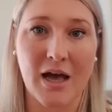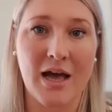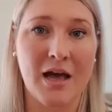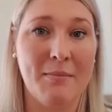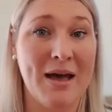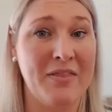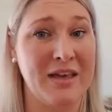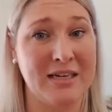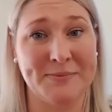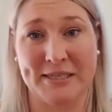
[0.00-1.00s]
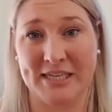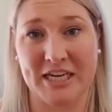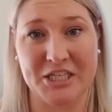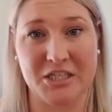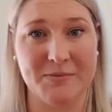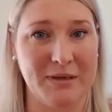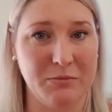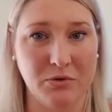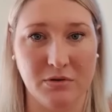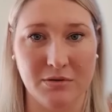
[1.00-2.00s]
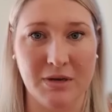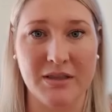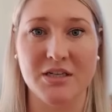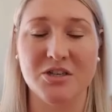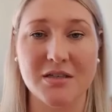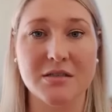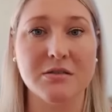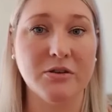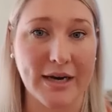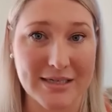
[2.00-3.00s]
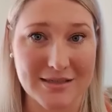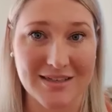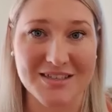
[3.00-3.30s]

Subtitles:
about the expectations being put on them, and they're just crazy.